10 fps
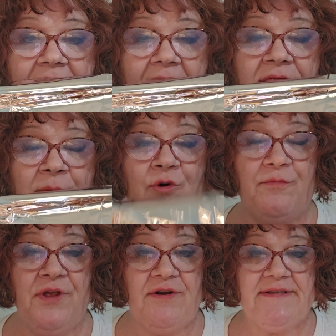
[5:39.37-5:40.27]
and the more
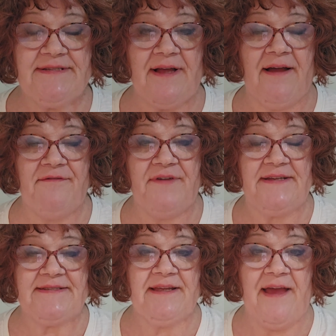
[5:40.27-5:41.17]
muted side
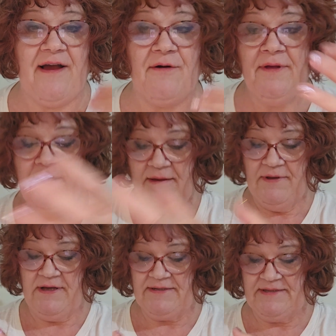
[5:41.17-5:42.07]
facing out,
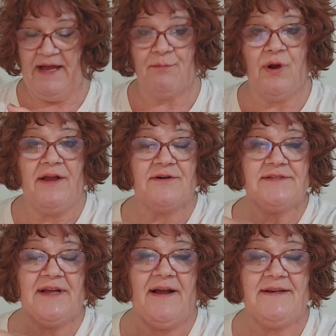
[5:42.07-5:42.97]
because that brighter
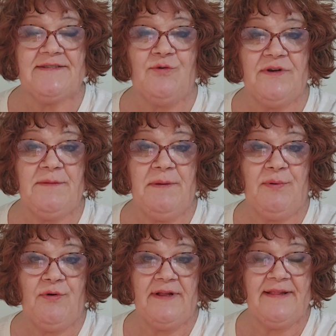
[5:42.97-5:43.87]
side is going to be
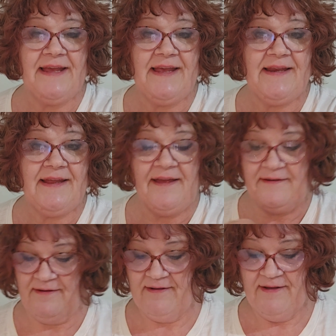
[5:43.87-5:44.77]
pulling the heat in,
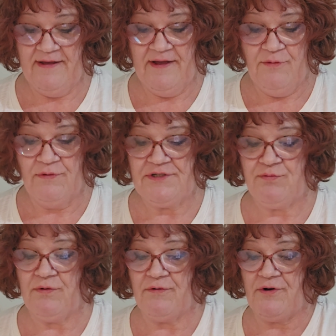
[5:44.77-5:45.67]
which
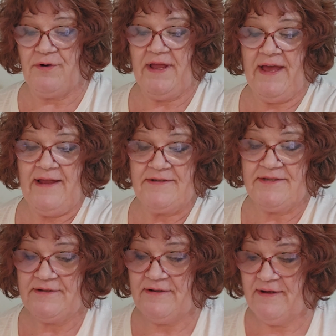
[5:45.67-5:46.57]
will create
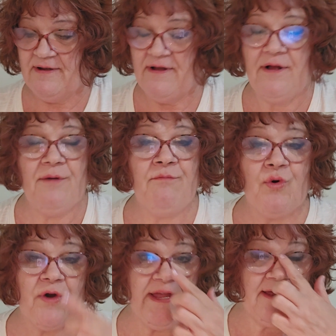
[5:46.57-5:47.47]

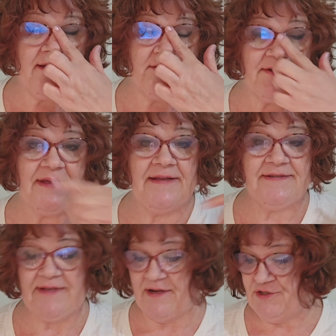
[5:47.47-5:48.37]
more heat
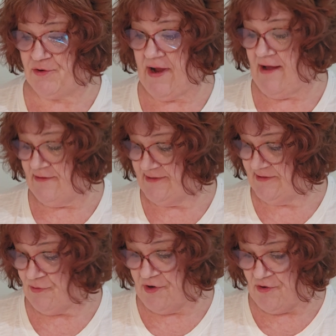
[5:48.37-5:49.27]
inside your house
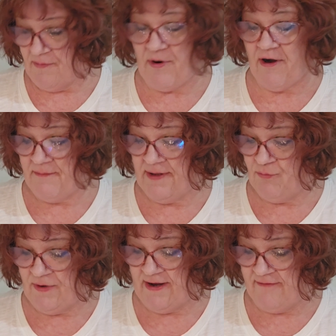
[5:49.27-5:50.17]
or your apartment,
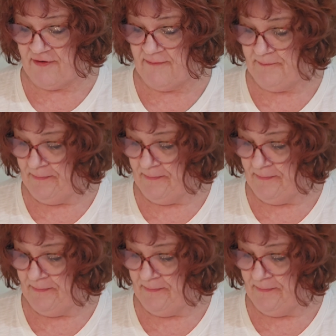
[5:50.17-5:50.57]
whatever.